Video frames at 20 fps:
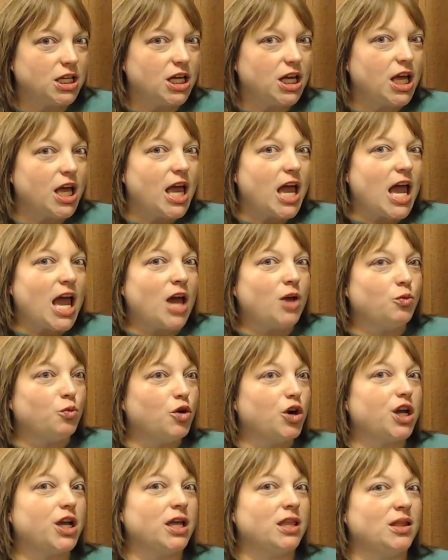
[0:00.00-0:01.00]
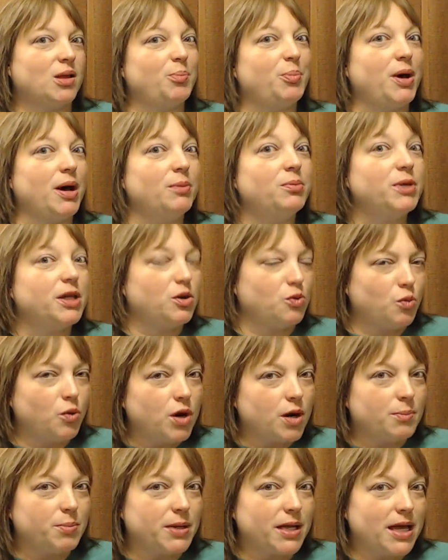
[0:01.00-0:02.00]
and work in the public
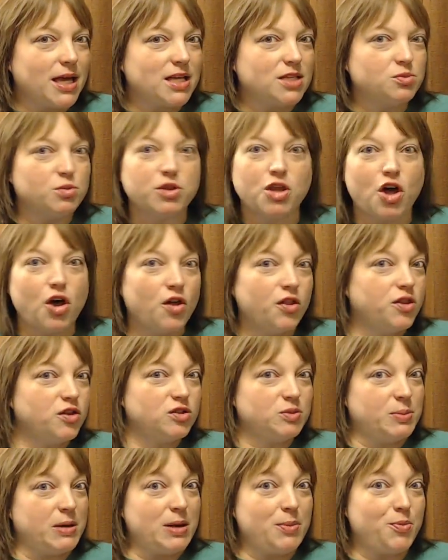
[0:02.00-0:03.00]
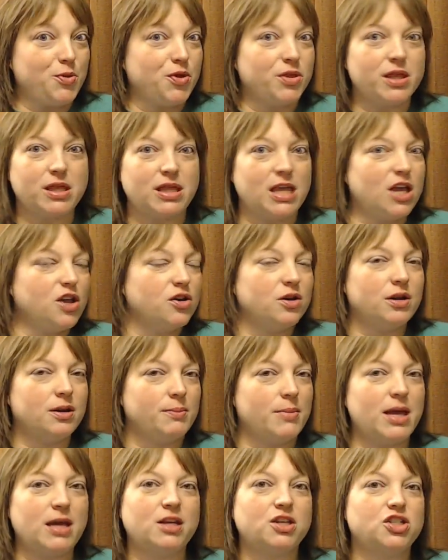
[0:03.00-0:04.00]
workplace with all those people that they couldn't
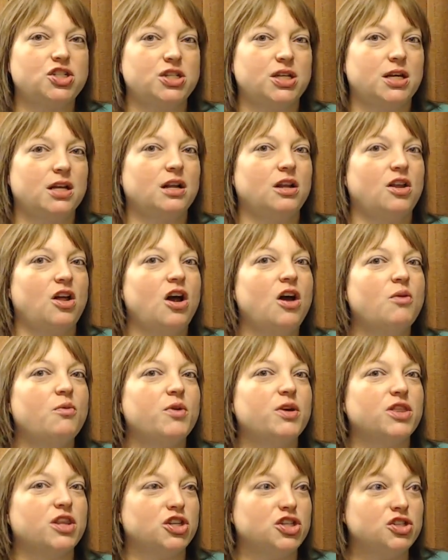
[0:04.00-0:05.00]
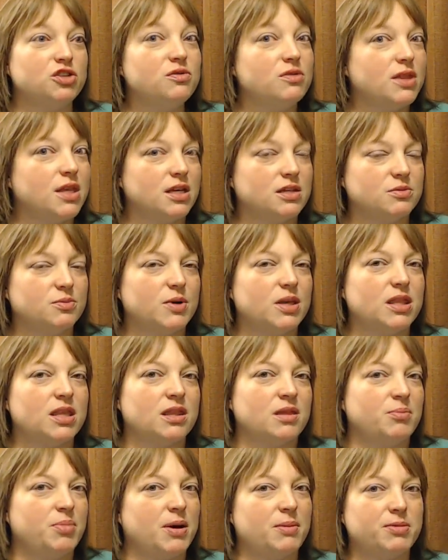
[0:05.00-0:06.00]
manage to get along with and do things with in the
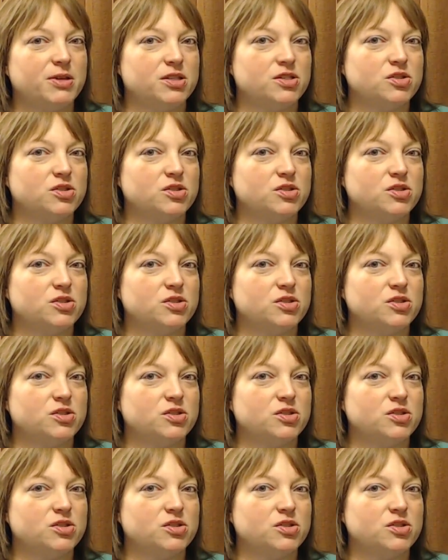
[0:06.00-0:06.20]
public school